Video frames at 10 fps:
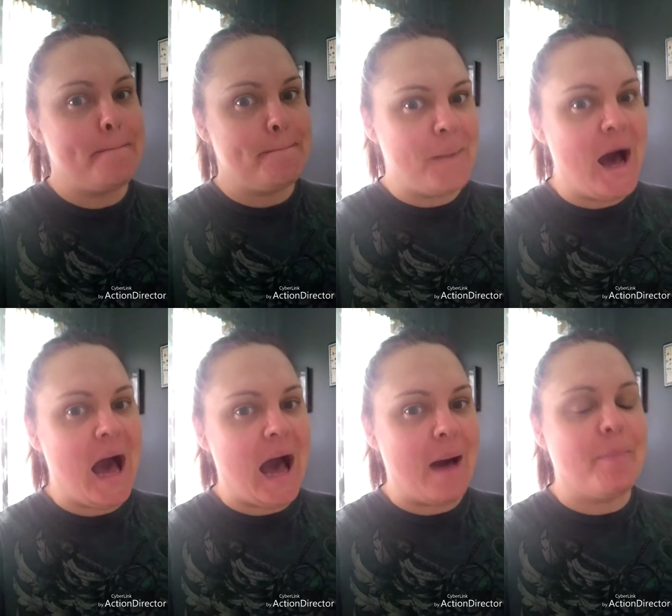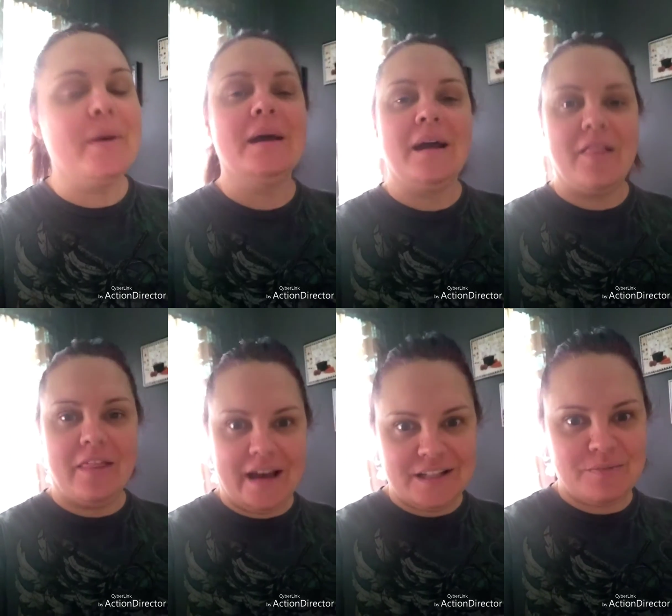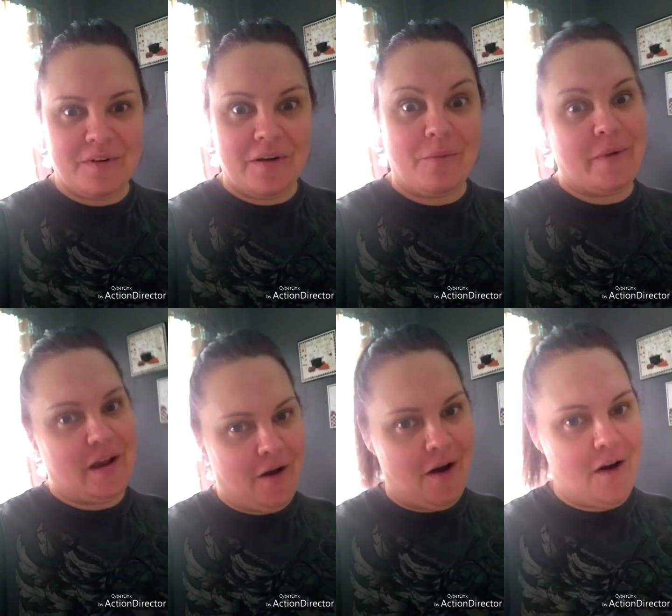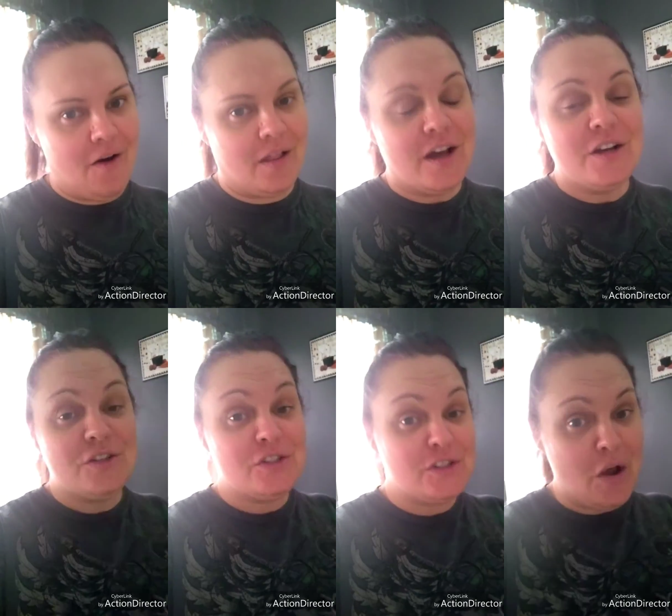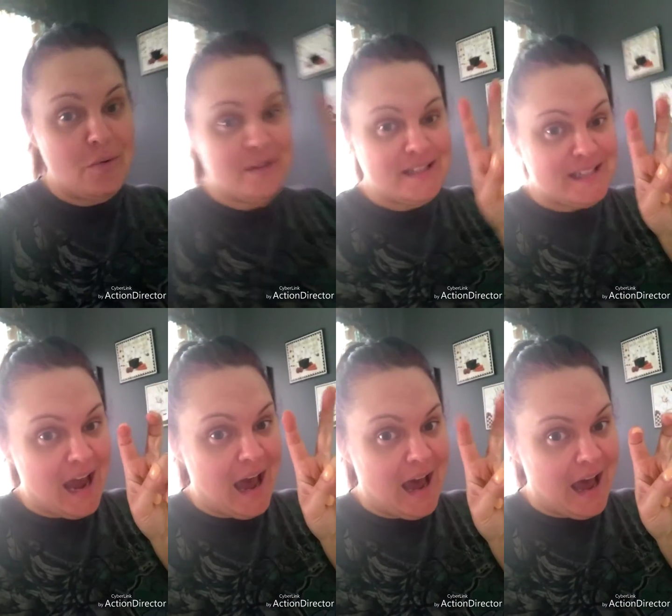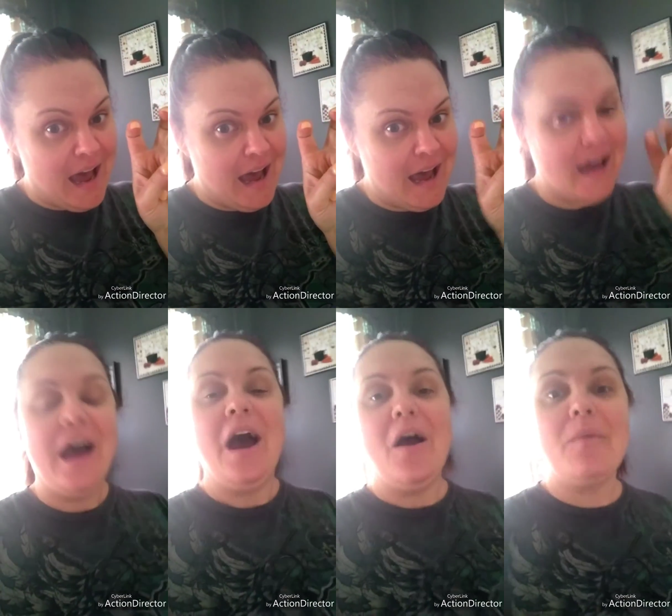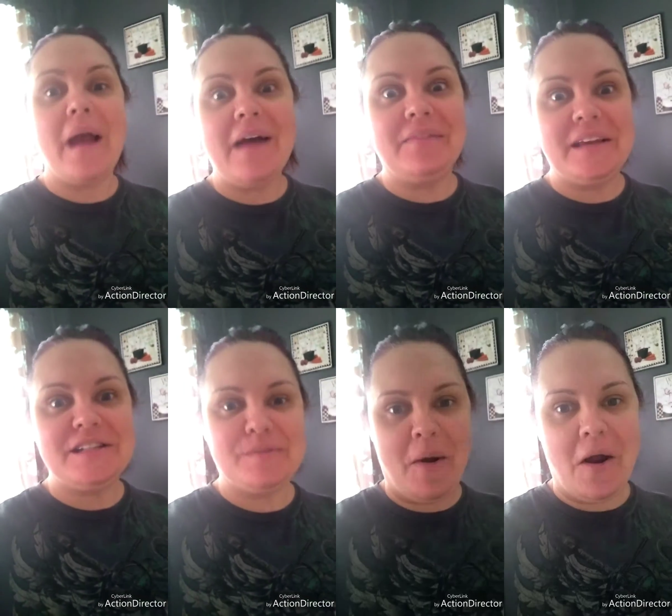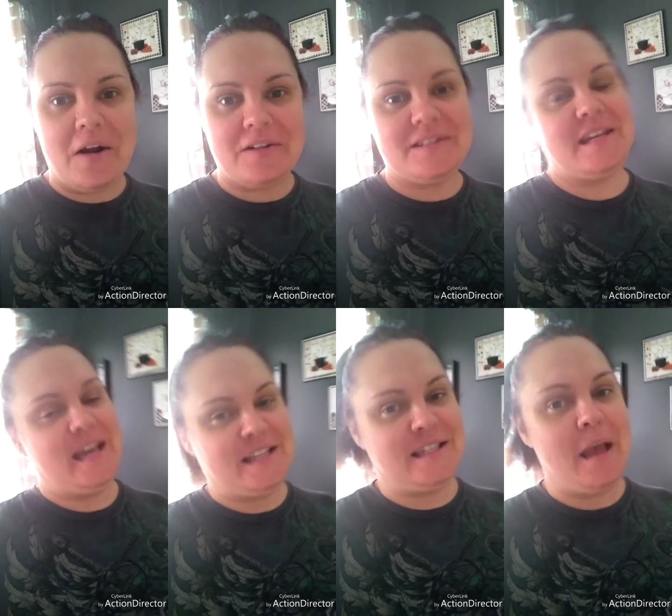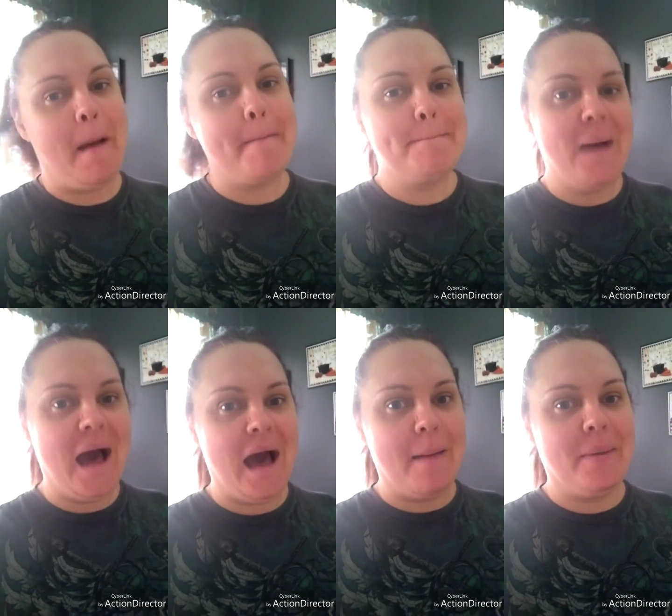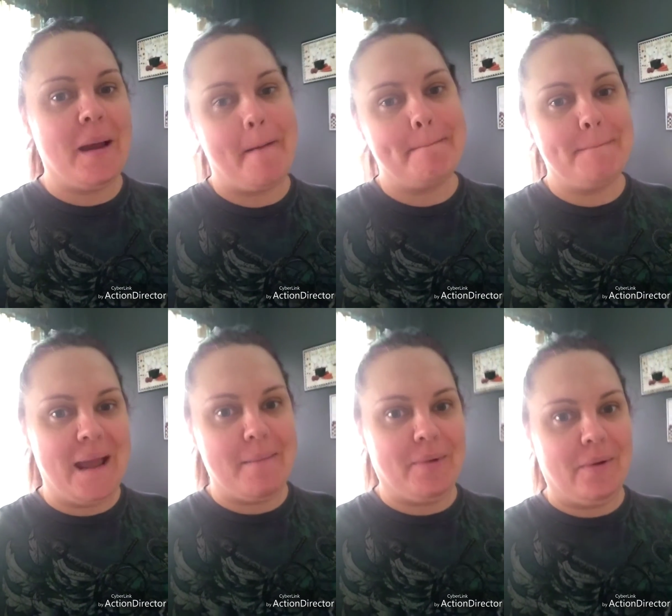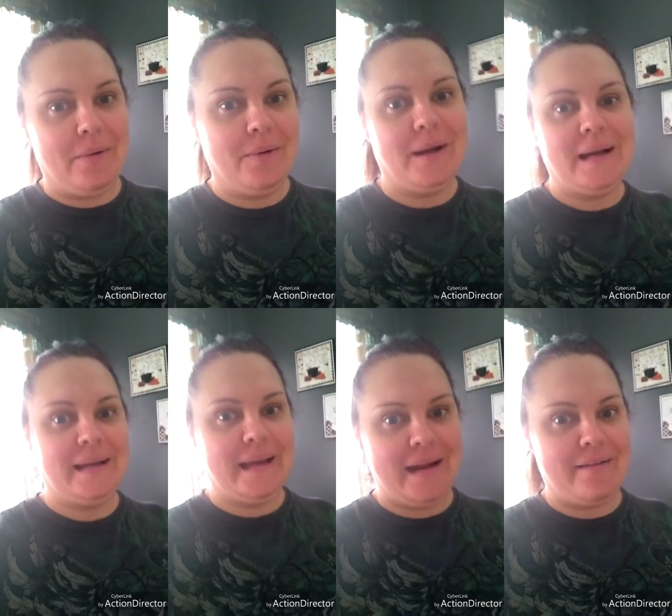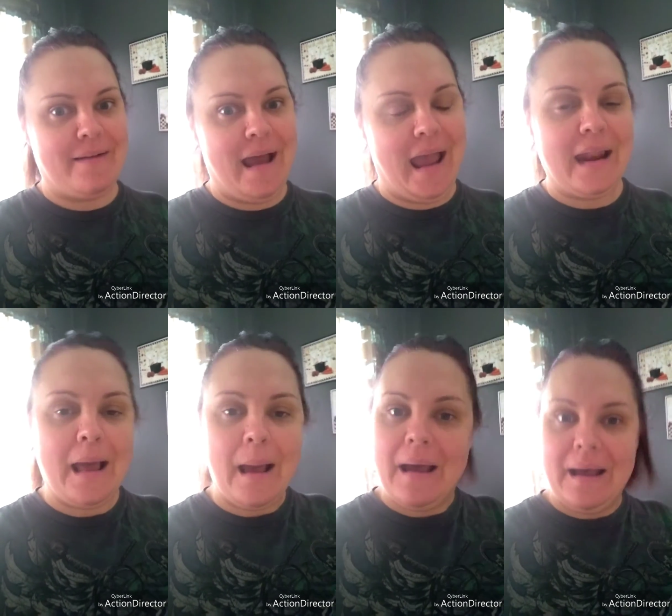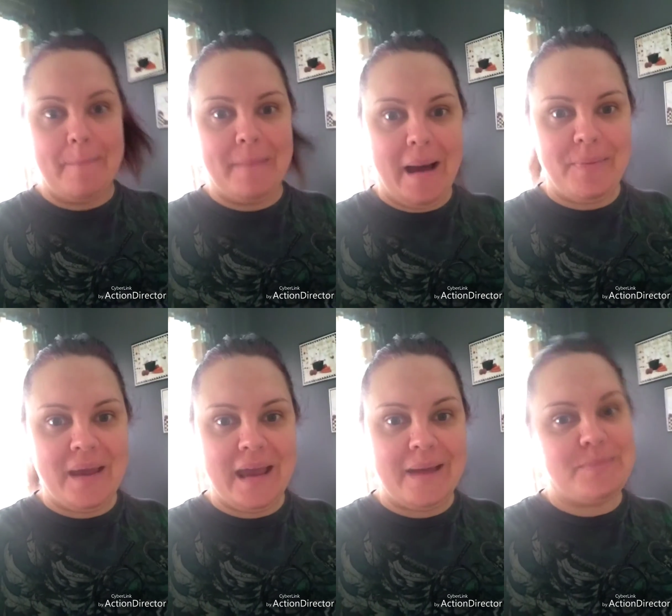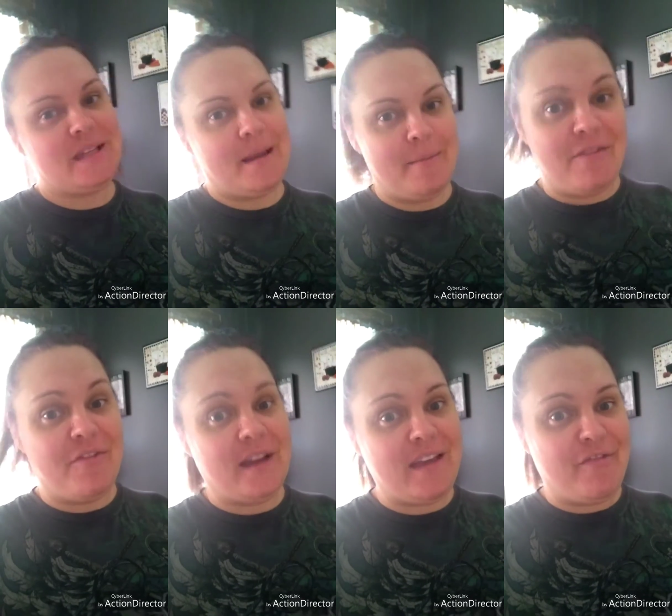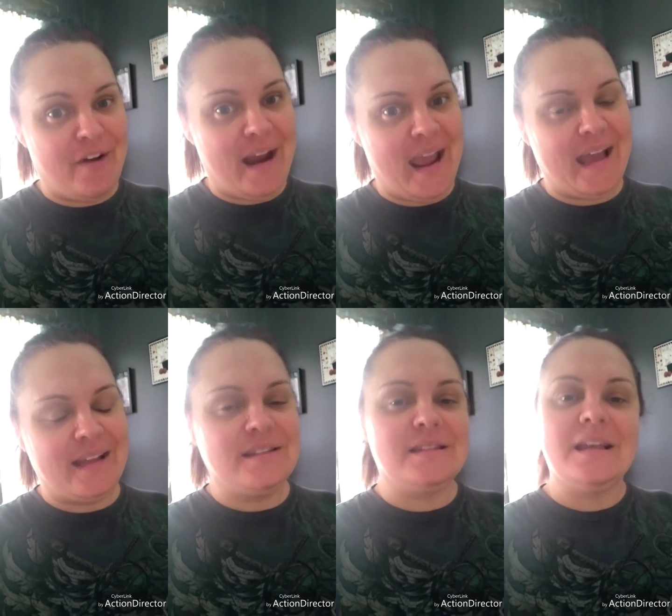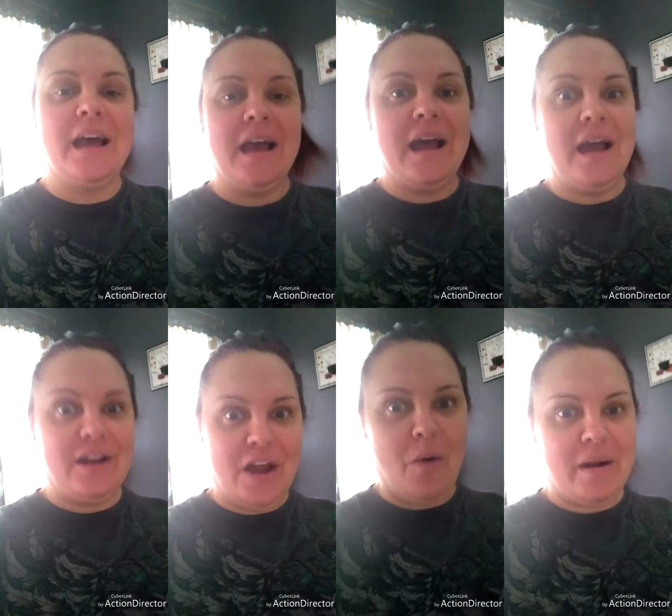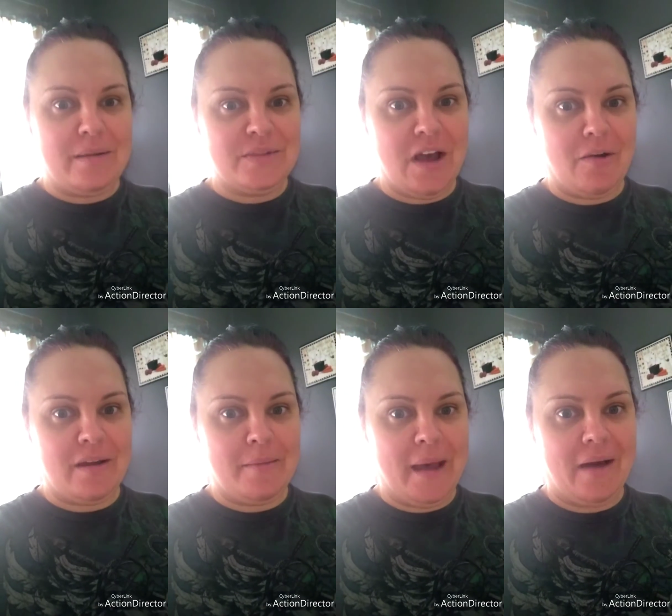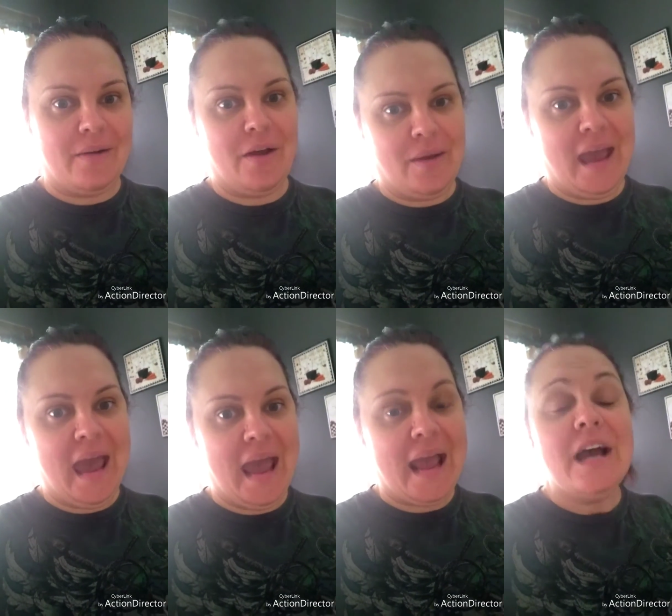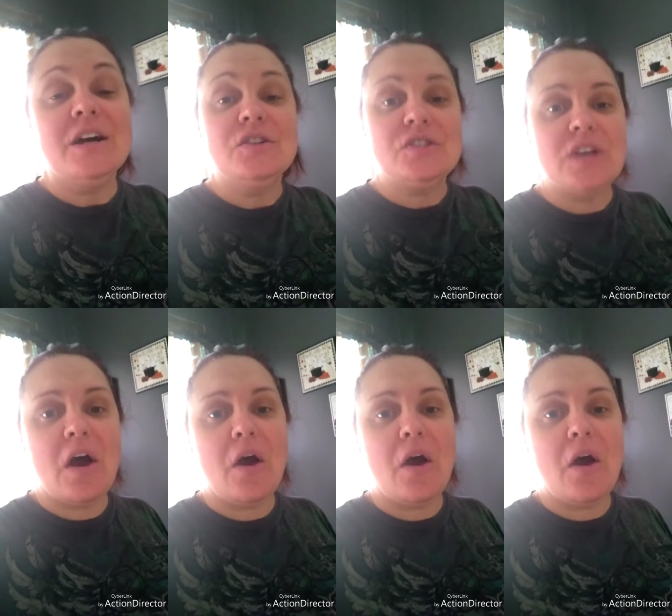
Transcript: pop. That's what we call soda around these parts. It's pop, people. Get it right. My peeps and my funky friends know what I'm talking about, okay? So